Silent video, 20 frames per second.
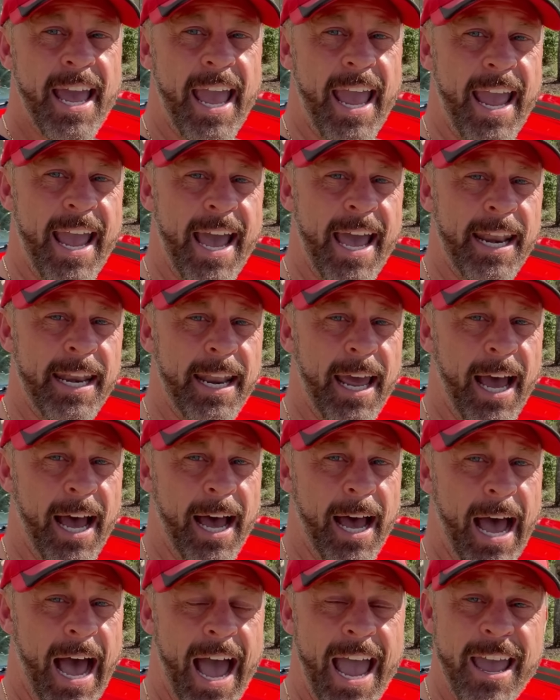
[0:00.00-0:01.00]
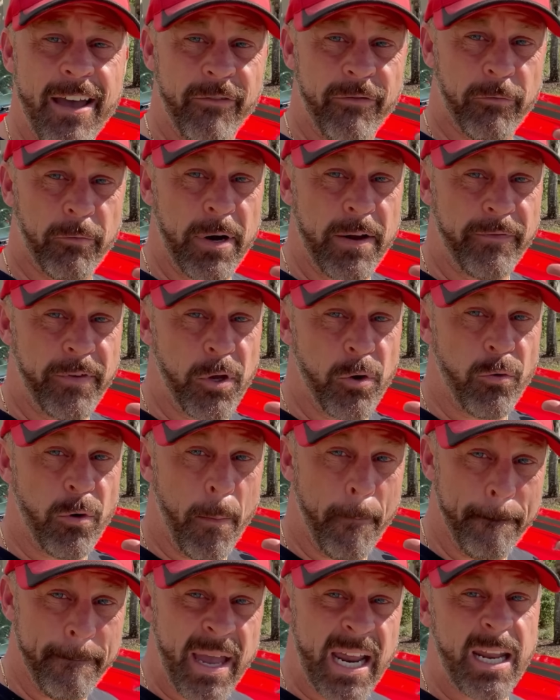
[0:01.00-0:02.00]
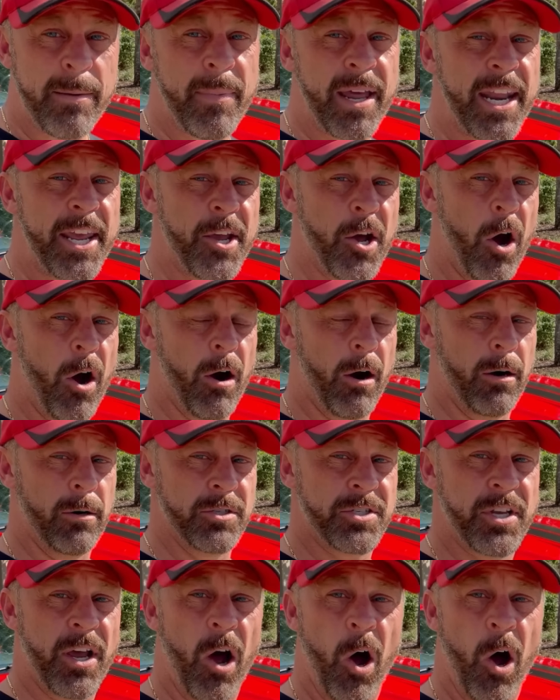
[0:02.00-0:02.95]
And I have reviewed many, many cars,